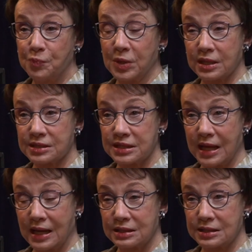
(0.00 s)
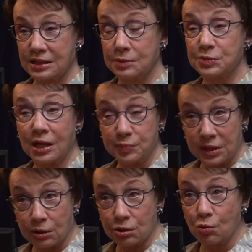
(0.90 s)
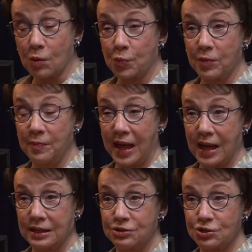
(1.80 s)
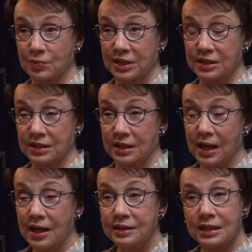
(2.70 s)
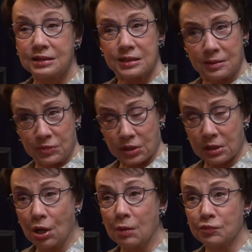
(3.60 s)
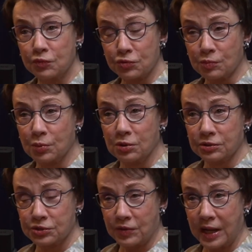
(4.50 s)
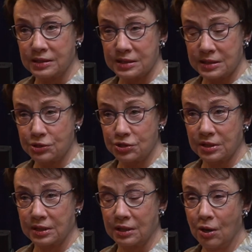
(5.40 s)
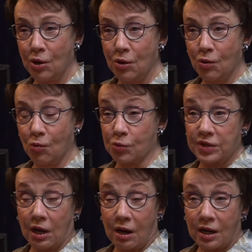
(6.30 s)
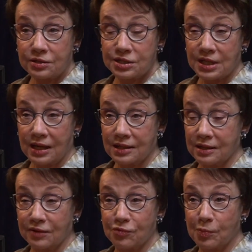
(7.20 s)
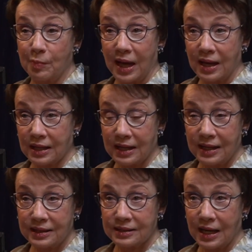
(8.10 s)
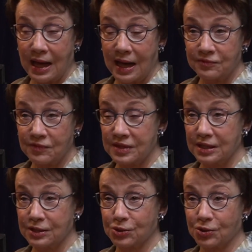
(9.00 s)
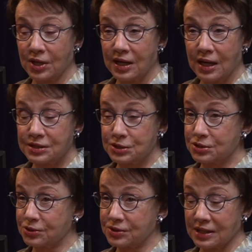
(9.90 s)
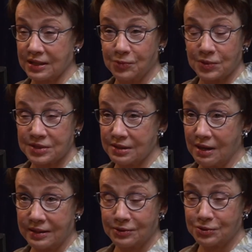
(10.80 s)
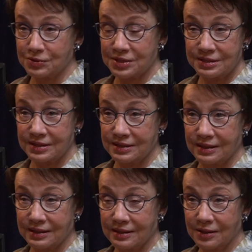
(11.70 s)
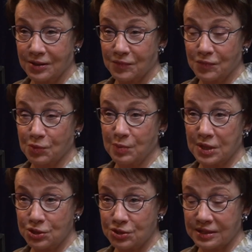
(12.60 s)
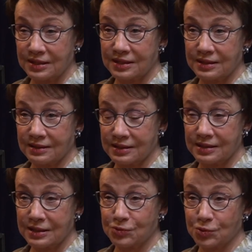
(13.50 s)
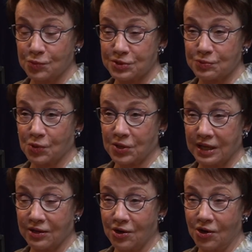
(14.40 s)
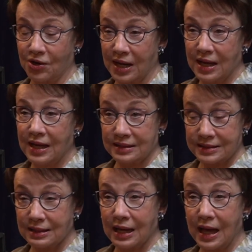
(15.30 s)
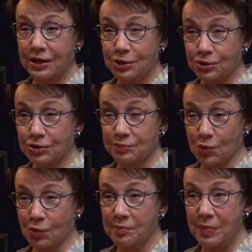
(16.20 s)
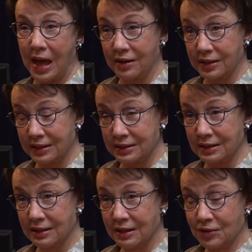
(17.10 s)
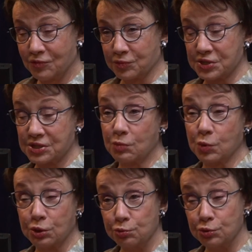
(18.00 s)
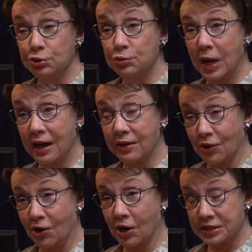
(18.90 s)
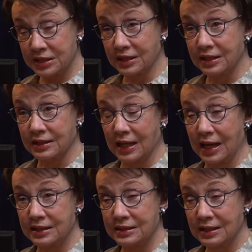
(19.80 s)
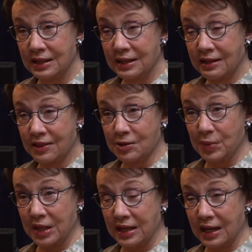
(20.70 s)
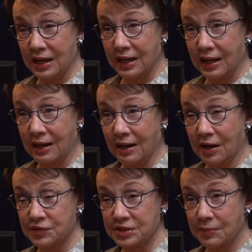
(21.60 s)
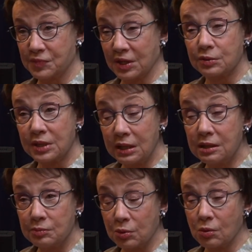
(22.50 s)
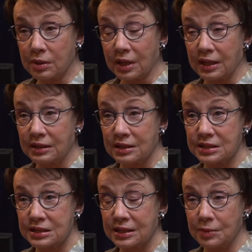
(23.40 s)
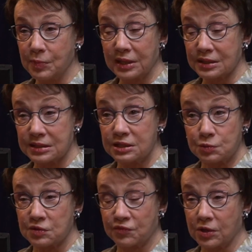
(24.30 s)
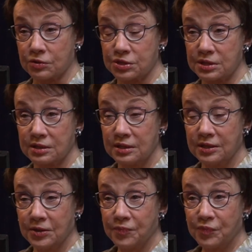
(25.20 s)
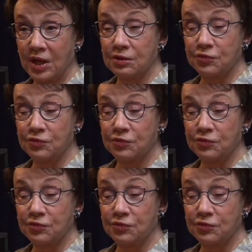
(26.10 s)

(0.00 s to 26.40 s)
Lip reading: because that seemed, I'd been in corporate management, and that seemed a comfortable transition. Or the arts. I loved the ballet and live theater. Certainly was not interested in the mission that the cathedral was working on until I heard more about it from someone who knew how to articulate the beginning of something really important in this city, because this was first. In